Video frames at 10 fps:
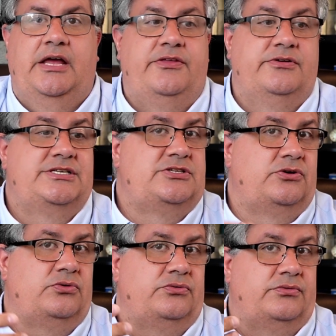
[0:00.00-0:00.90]
there is
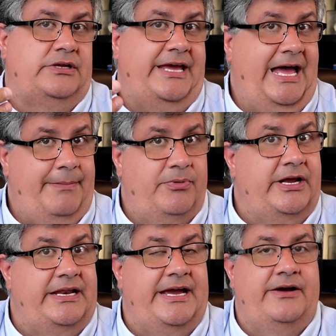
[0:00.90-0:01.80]
no cap
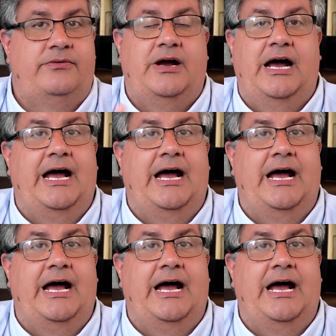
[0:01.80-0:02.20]
right now.